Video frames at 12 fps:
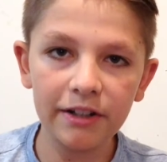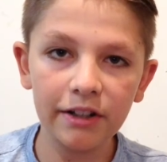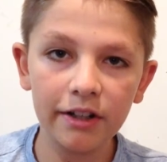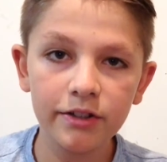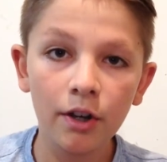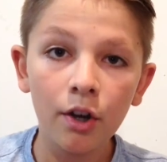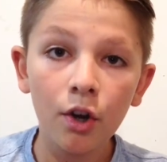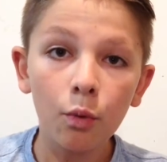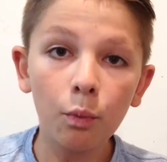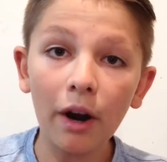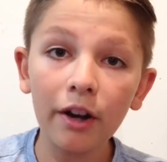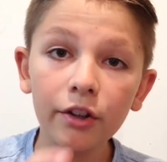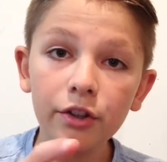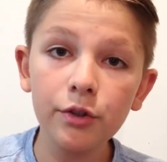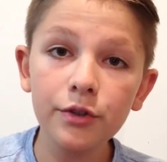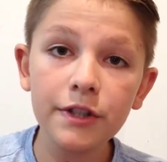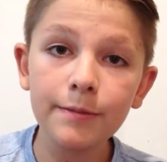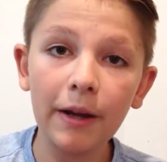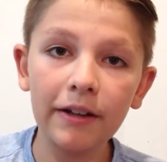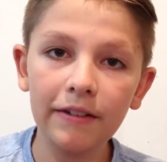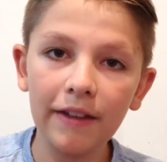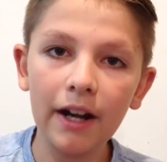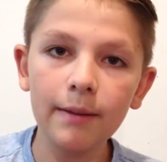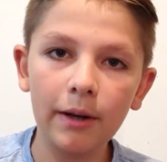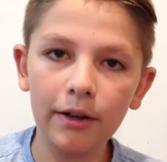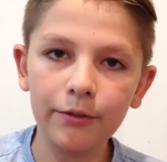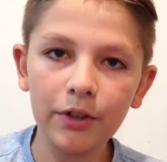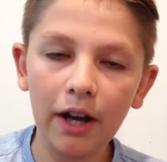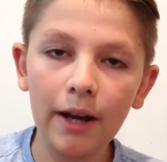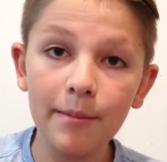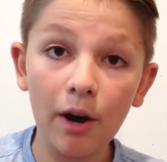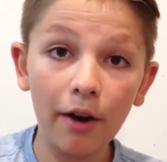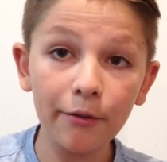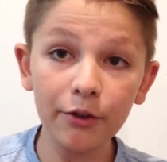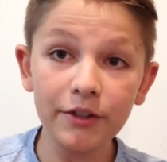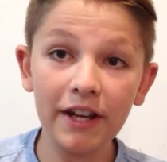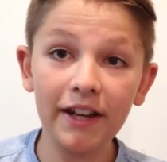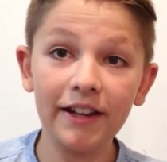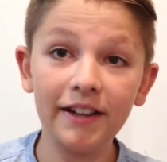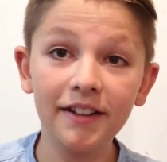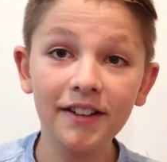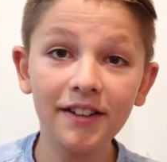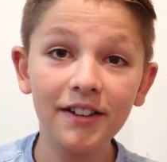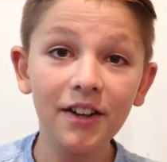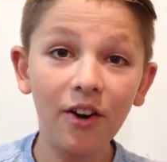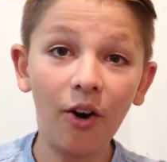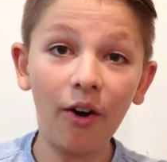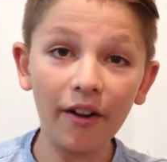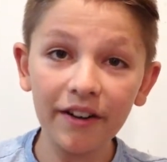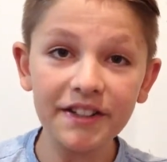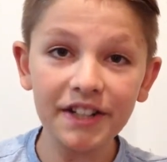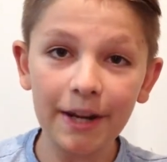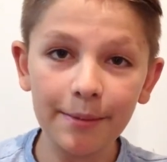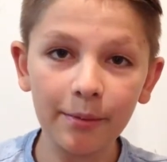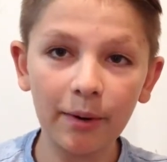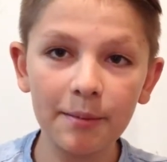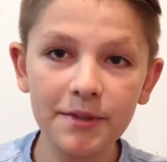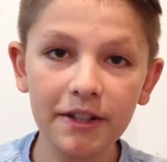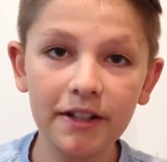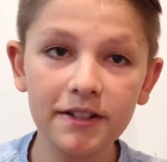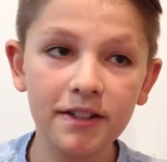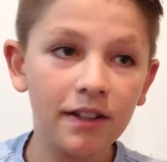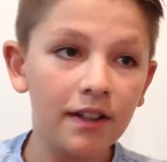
yet. Why are you spending that amount of time of your day on a typing website?